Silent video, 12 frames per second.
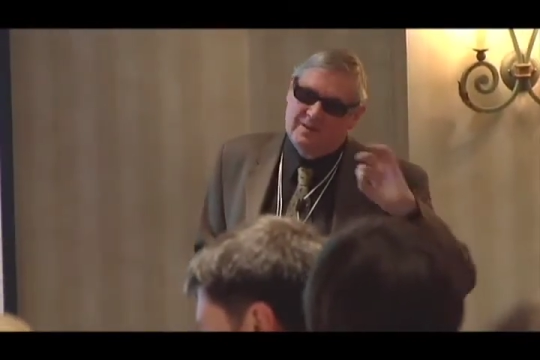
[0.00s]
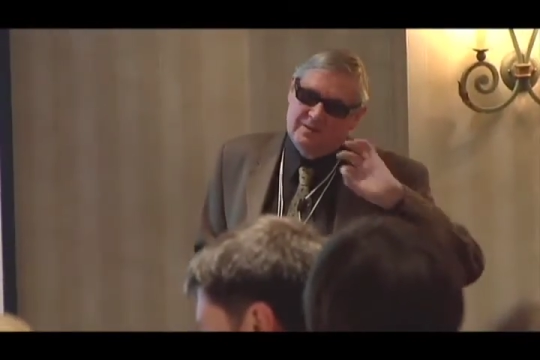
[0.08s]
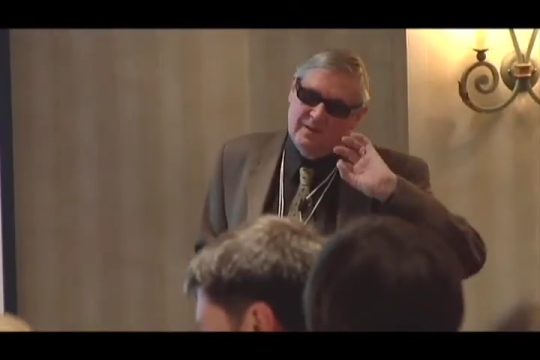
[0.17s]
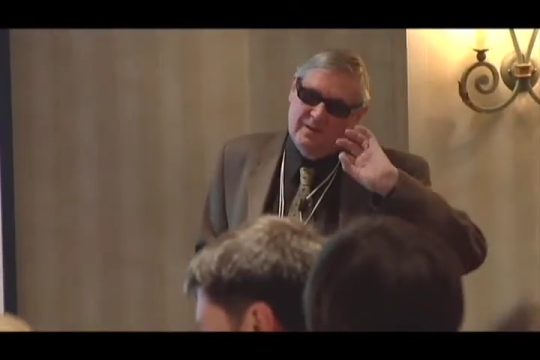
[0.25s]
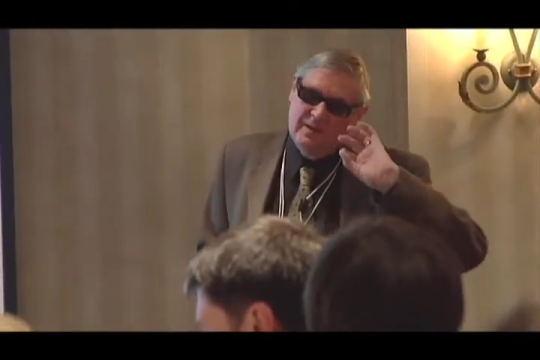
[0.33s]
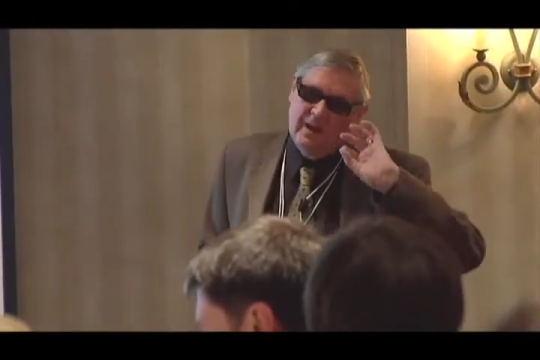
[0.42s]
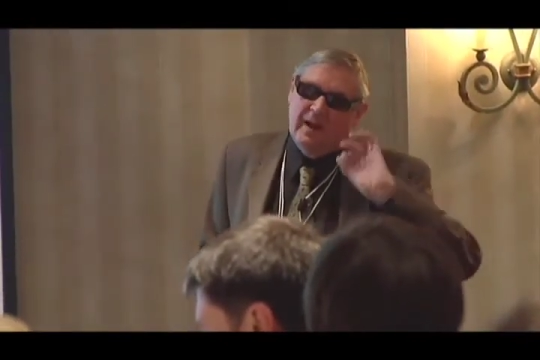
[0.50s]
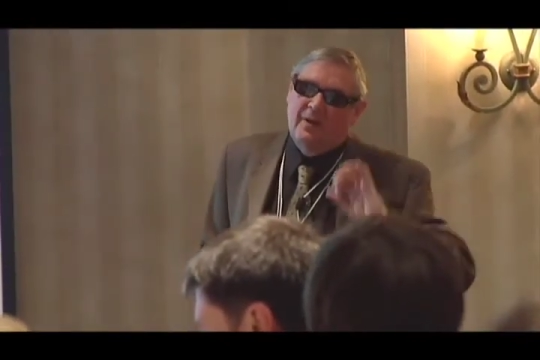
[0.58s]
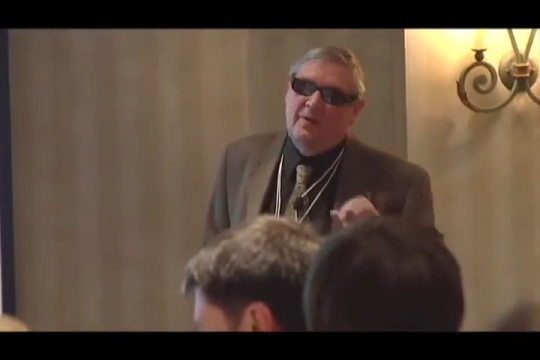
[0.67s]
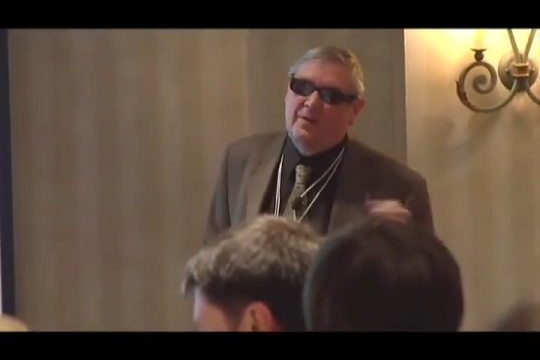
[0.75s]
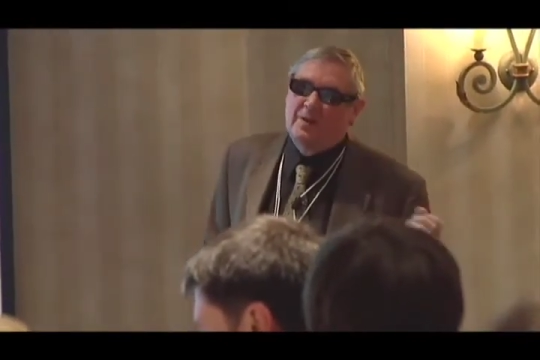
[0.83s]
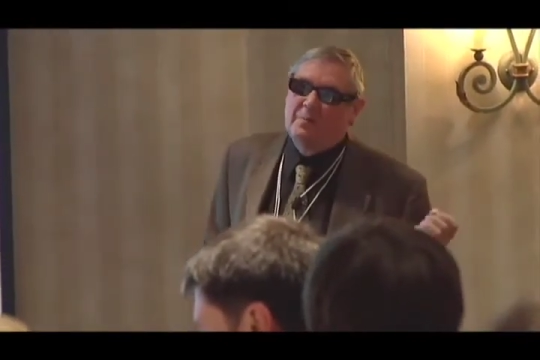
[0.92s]
the
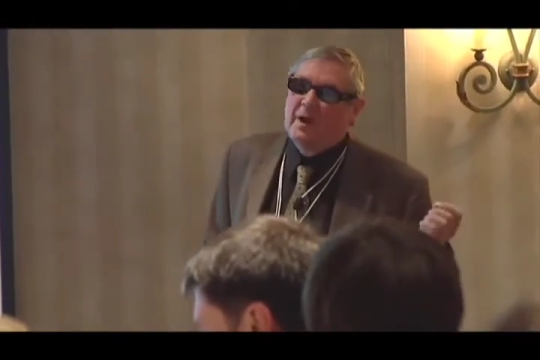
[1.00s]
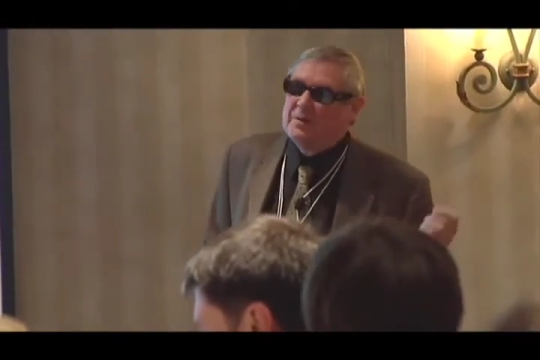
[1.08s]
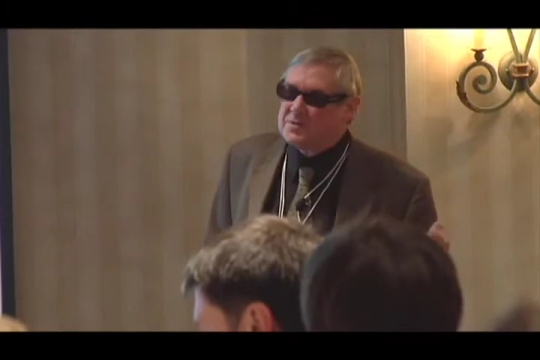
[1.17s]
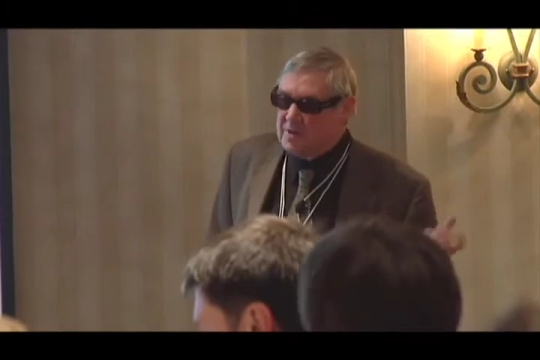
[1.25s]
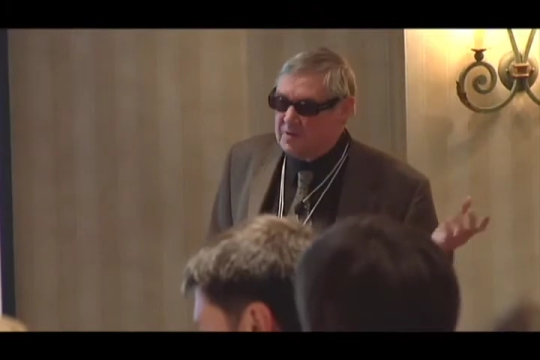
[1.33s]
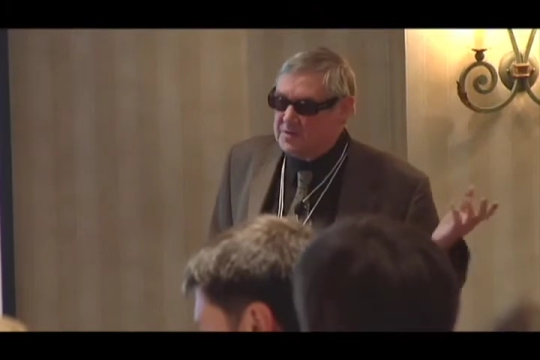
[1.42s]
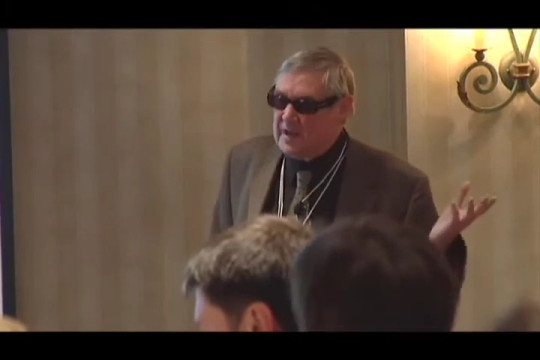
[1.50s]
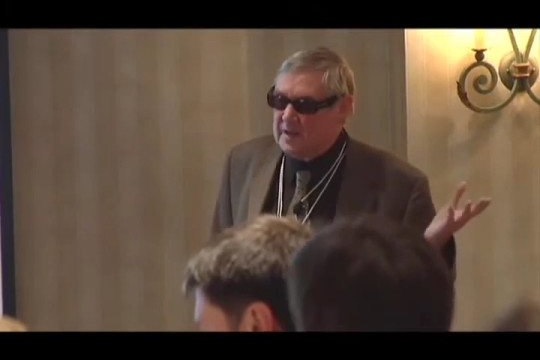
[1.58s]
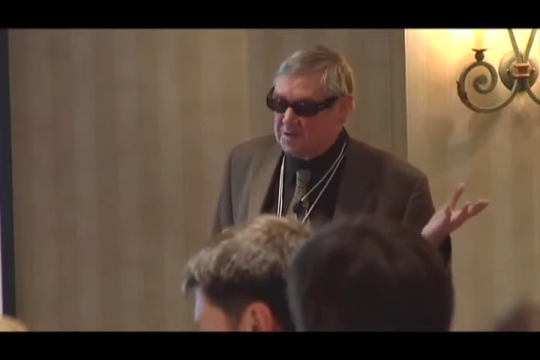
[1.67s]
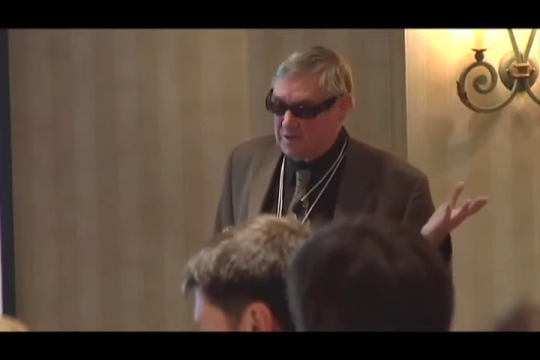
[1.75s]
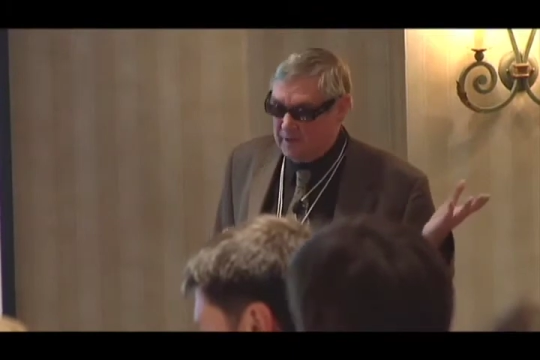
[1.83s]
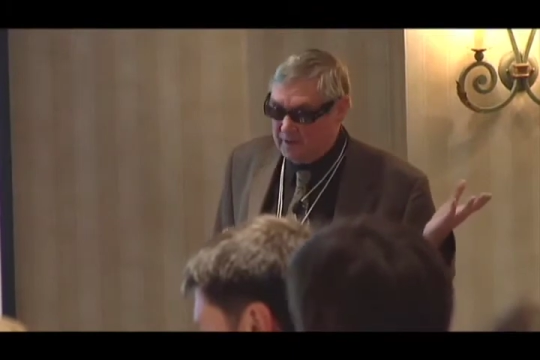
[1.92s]
higher income households
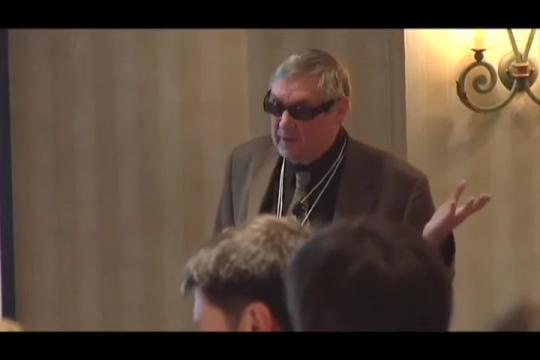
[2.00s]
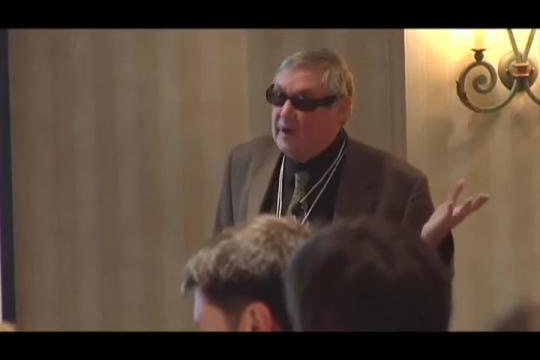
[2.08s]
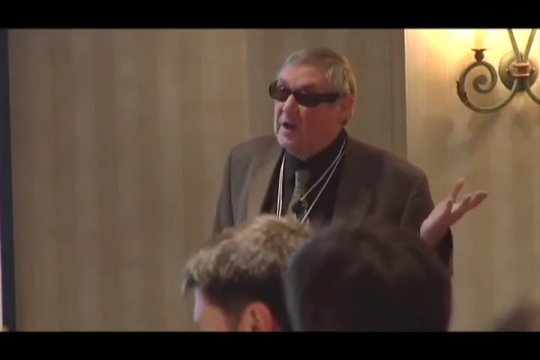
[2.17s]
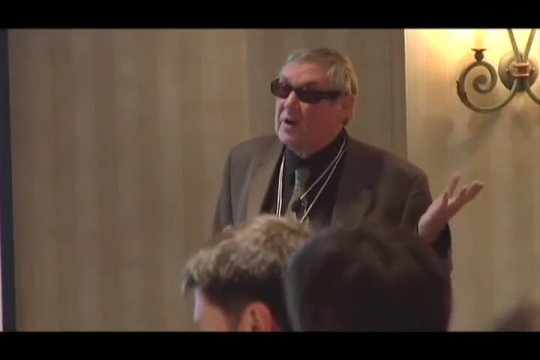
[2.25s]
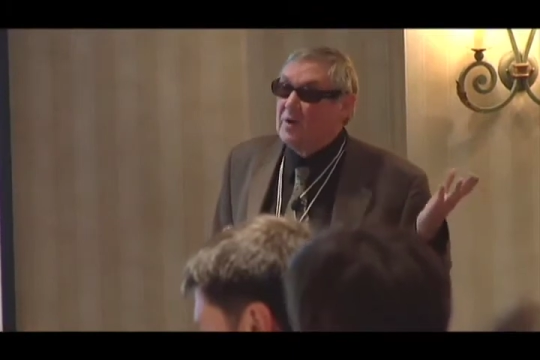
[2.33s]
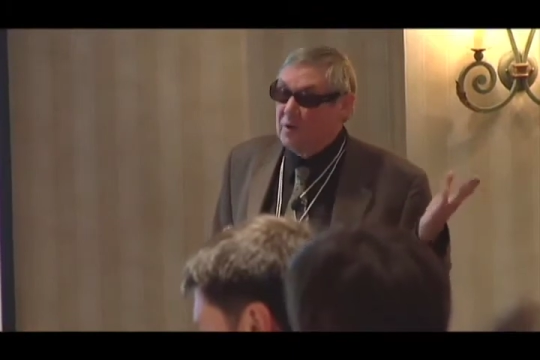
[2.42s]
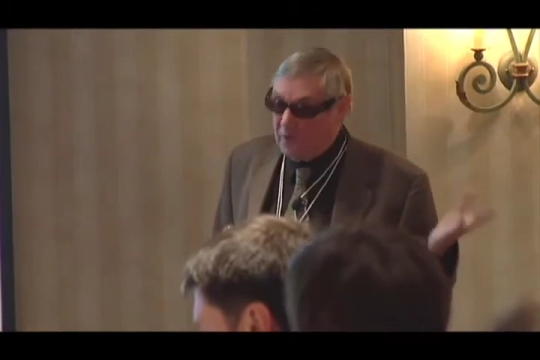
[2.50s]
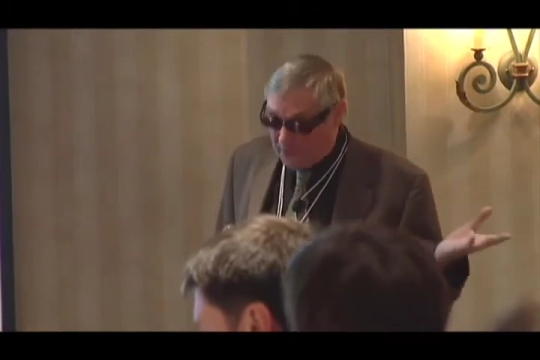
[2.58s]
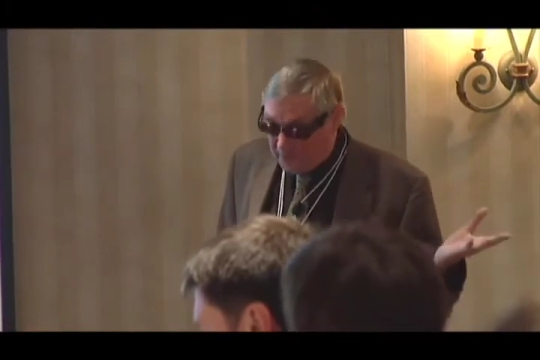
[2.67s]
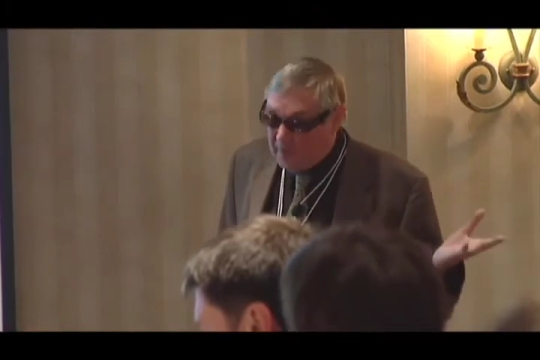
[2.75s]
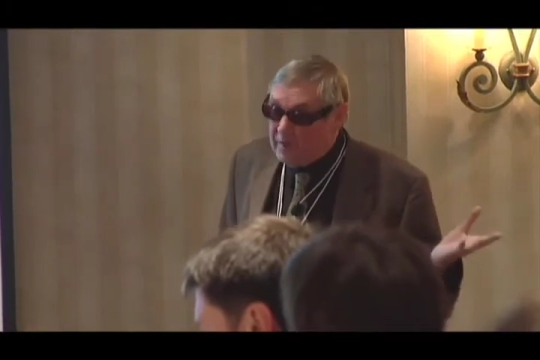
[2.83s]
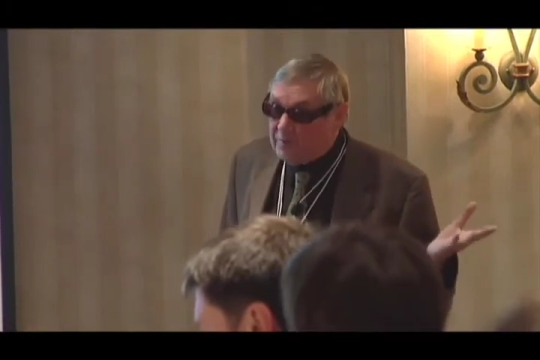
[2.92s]
actually look